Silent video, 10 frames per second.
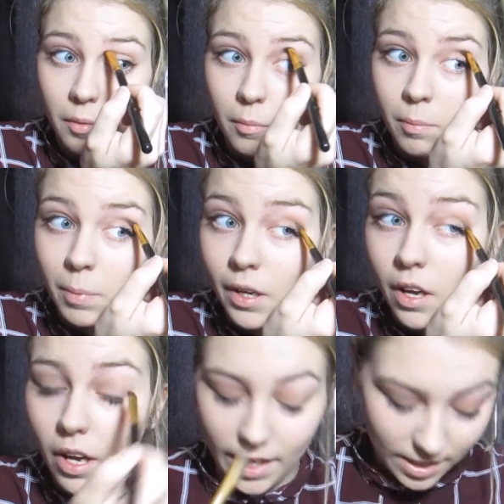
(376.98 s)
But
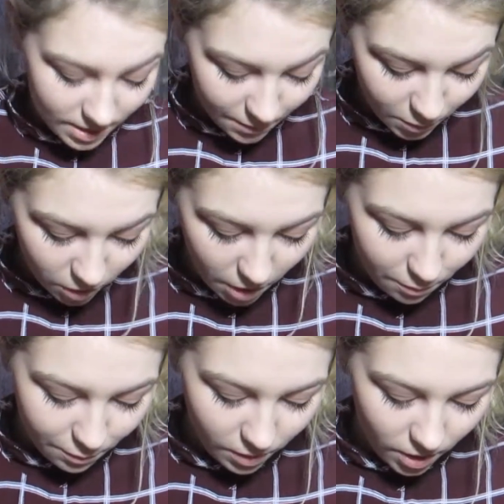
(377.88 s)
I guess if you're going
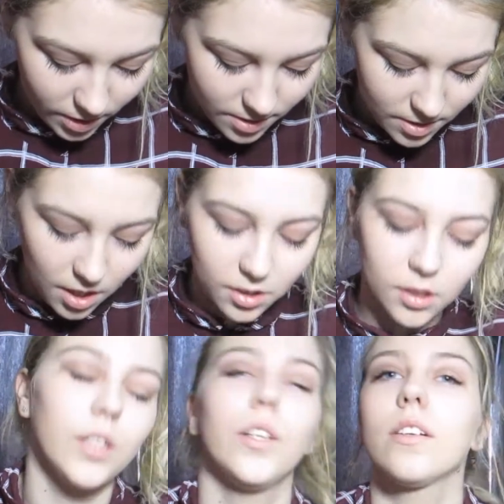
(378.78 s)
for like subtle
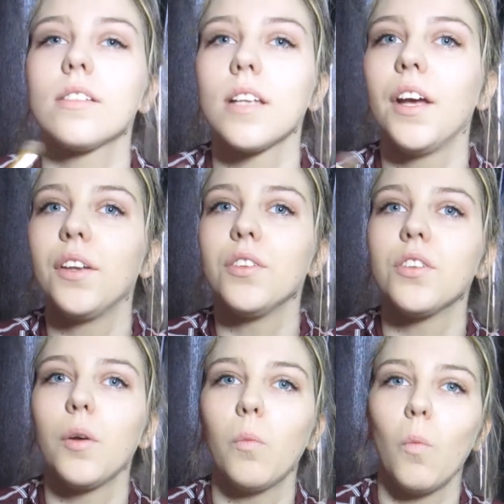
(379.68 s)
looks and you
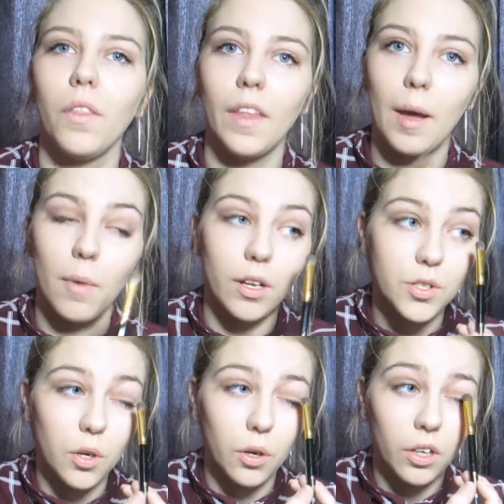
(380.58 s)
don't want that
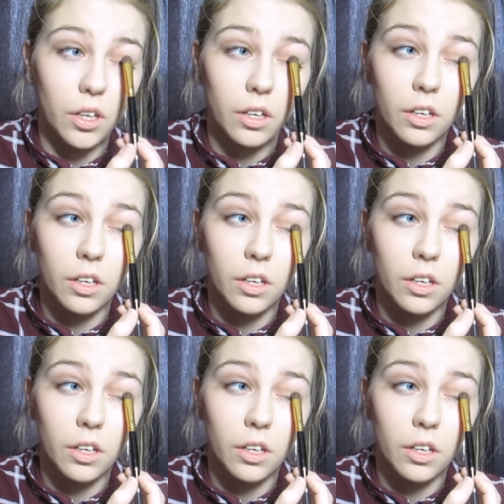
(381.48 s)
much on,